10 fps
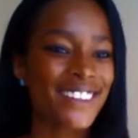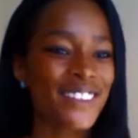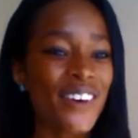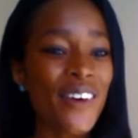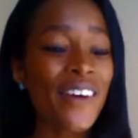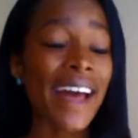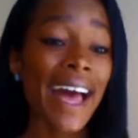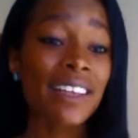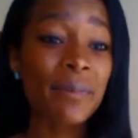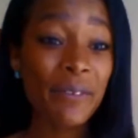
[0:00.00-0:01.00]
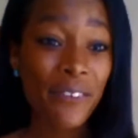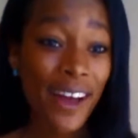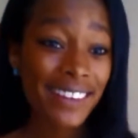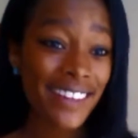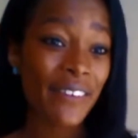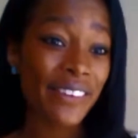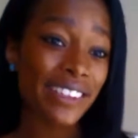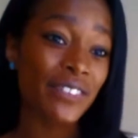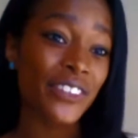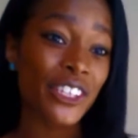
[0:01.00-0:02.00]
So guys, before I start with
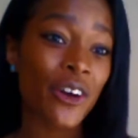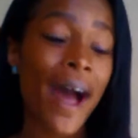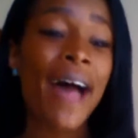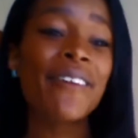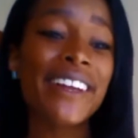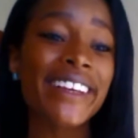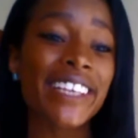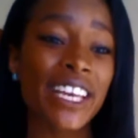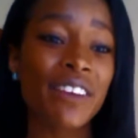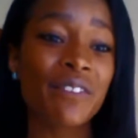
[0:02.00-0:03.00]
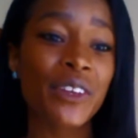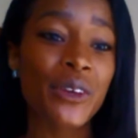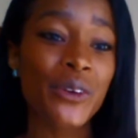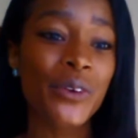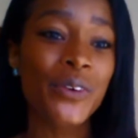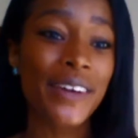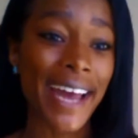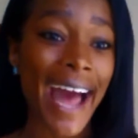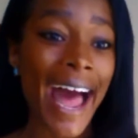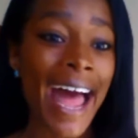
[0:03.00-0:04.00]
this video, I want to give you
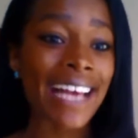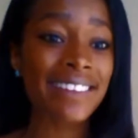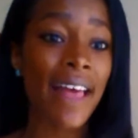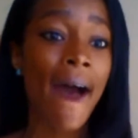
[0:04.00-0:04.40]
guys